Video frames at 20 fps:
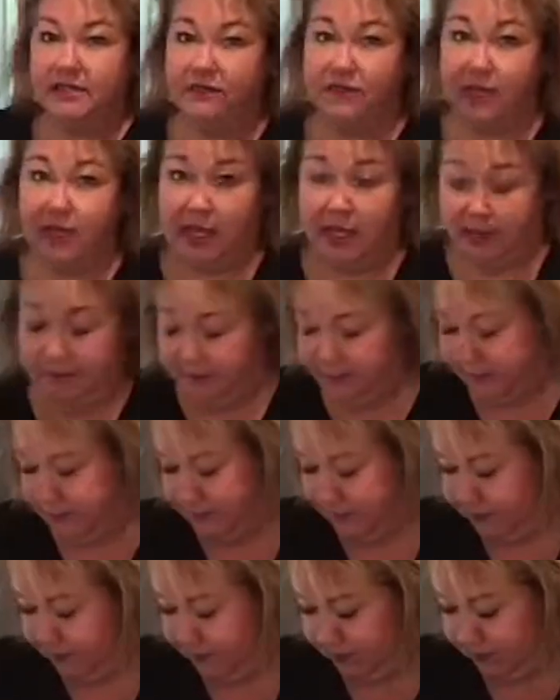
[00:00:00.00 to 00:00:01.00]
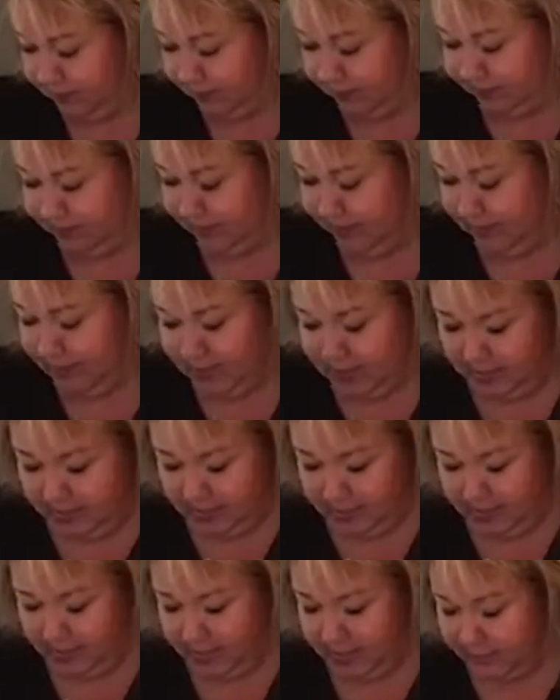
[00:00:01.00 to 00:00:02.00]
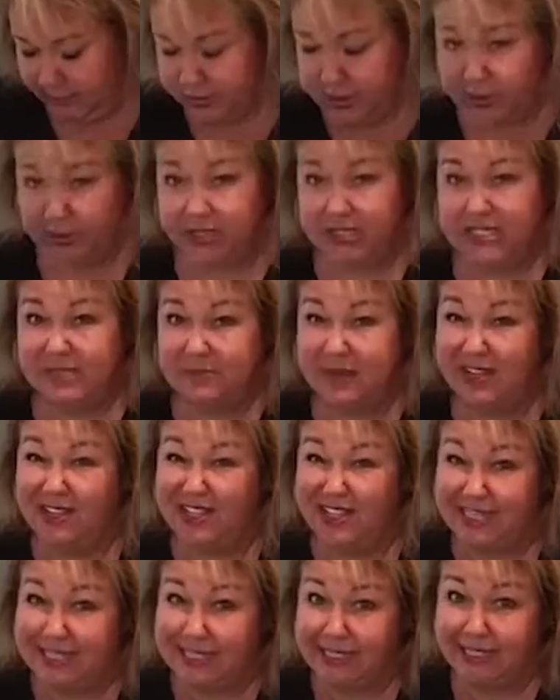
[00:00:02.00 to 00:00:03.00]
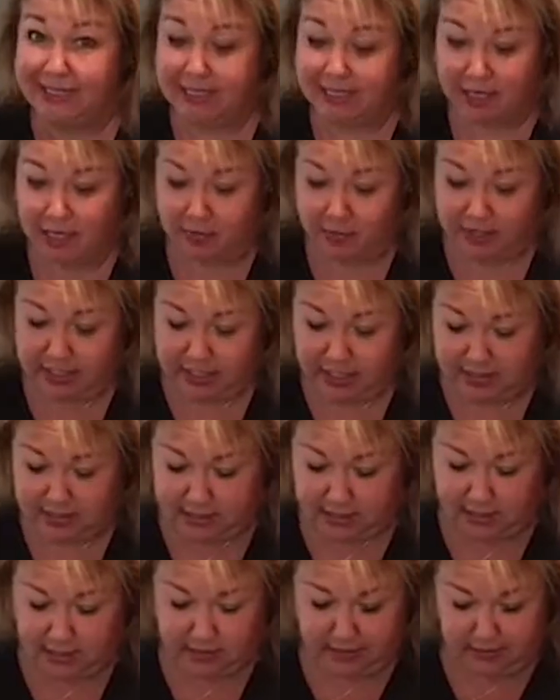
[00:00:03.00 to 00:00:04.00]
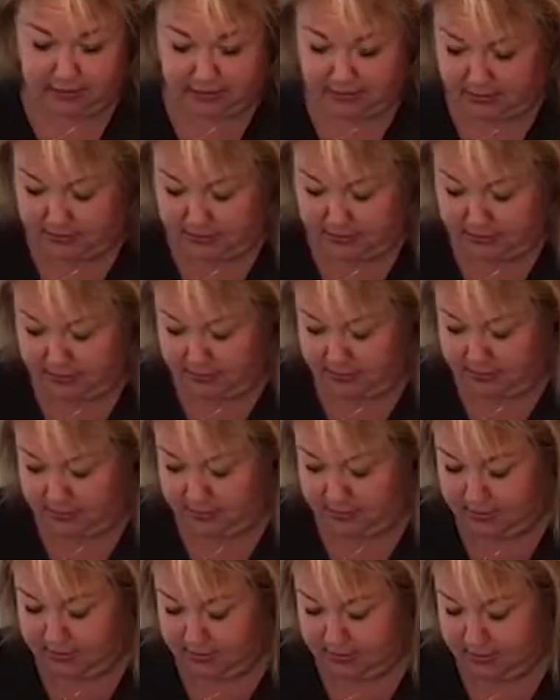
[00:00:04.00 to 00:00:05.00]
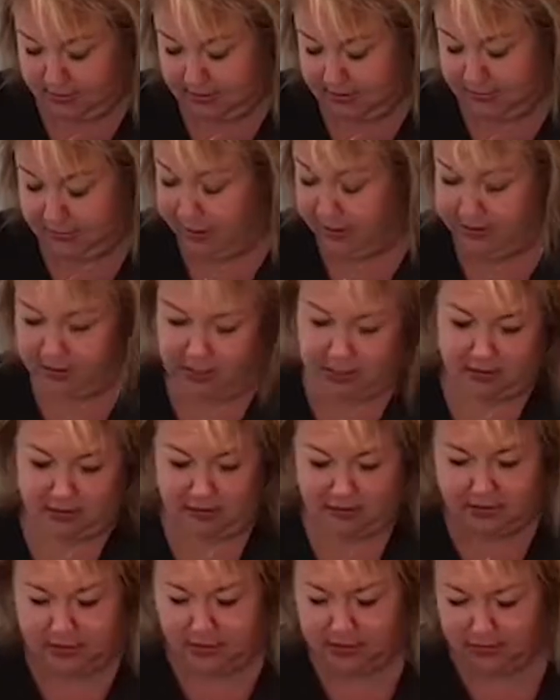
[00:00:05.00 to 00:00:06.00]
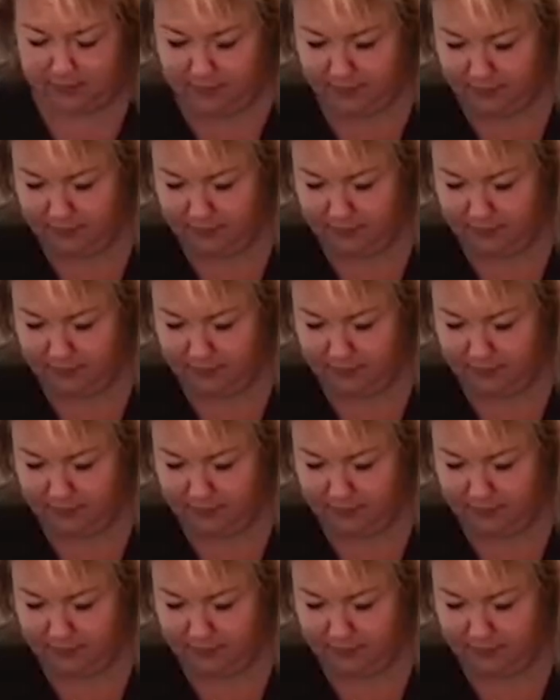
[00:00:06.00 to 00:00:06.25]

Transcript: and fine. And I wish you could smell it in here. It already tastes good. Smells good, sorry.